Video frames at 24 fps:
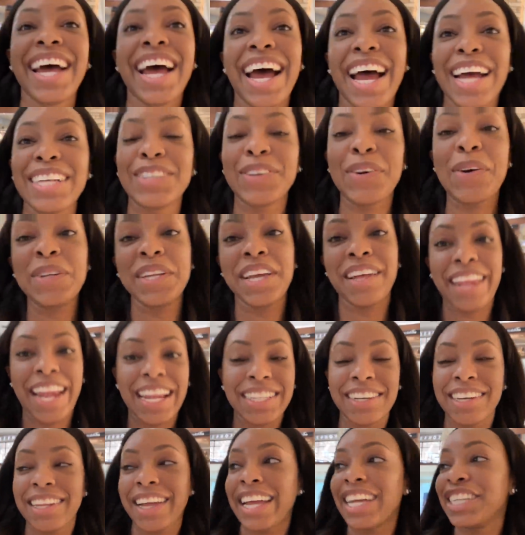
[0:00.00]
I told y'all that I
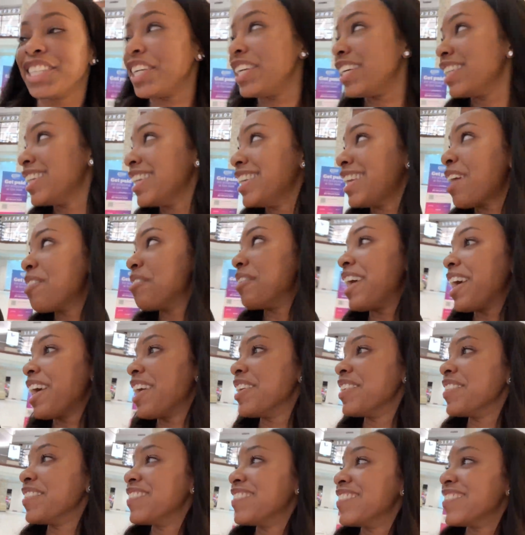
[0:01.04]
took like a G, didn't I, babe?
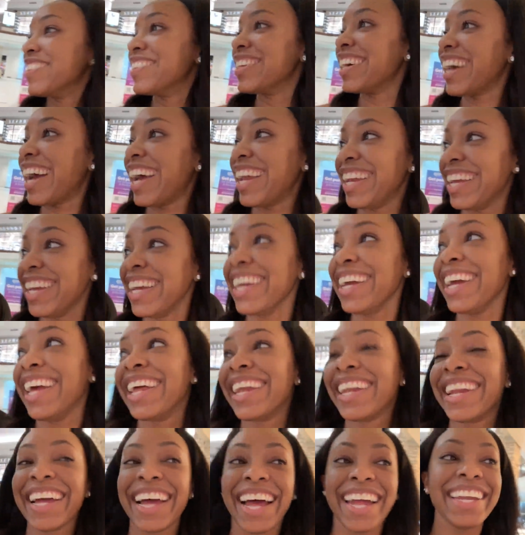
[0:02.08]
You sure did. I
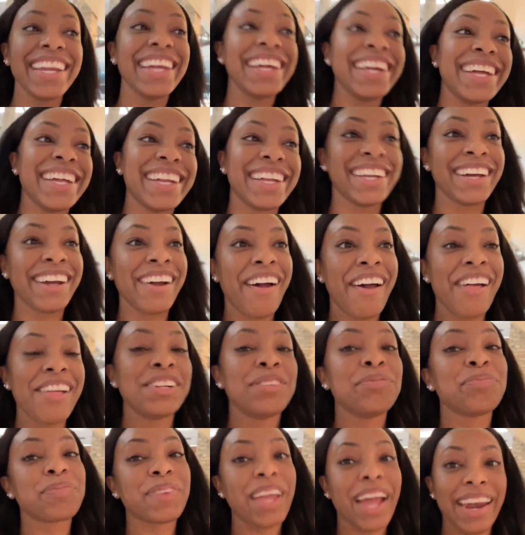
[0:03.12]
did. You I did. sure
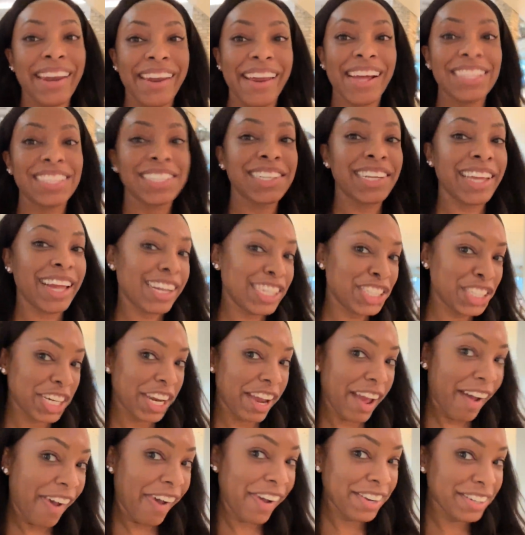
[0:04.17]
did. I did. I took like a G. You
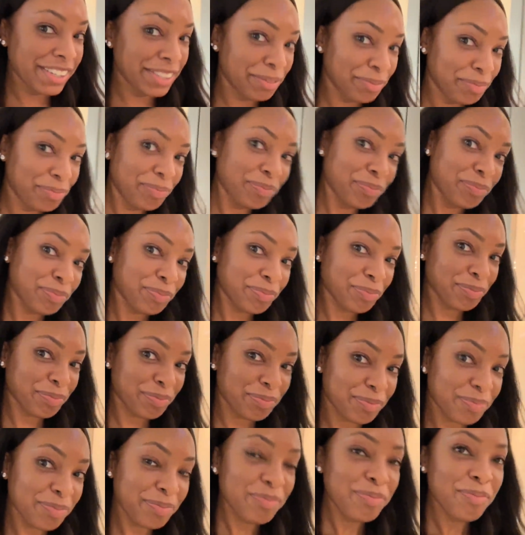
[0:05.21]
was a beast.
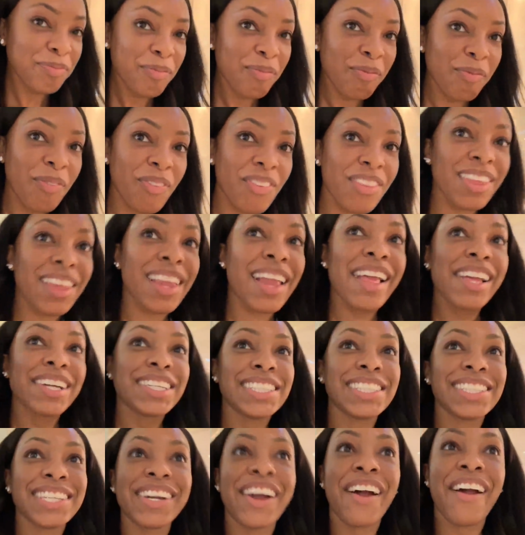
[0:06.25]
Like, oh,
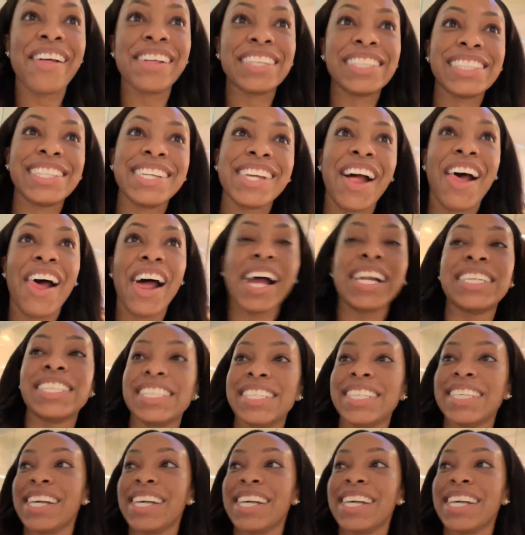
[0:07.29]
oh, where you at? I where did.